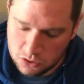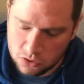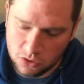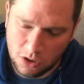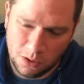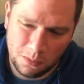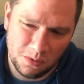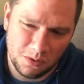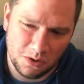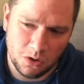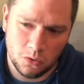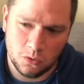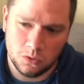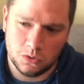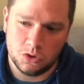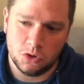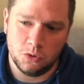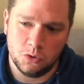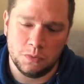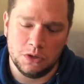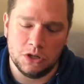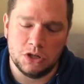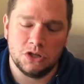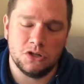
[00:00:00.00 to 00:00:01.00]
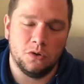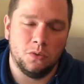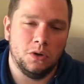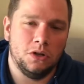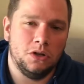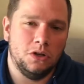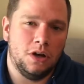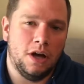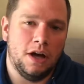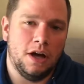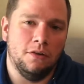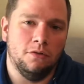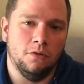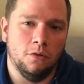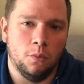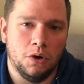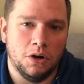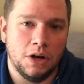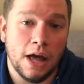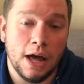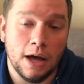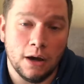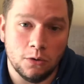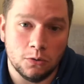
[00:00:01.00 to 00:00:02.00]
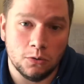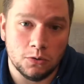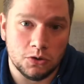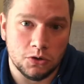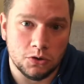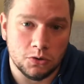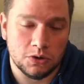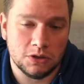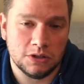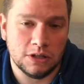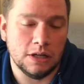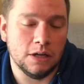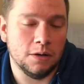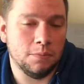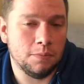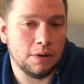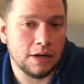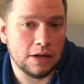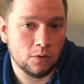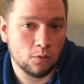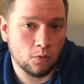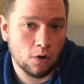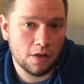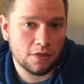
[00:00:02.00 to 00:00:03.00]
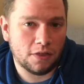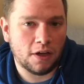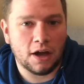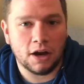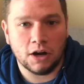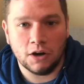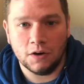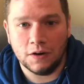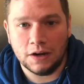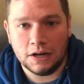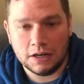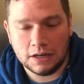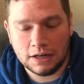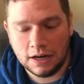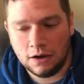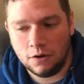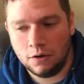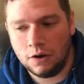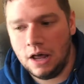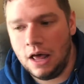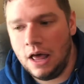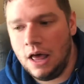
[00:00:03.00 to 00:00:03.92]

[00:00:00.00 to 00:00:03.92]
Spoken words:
I'm going to be showing everyone how to set up a Roth IRA account.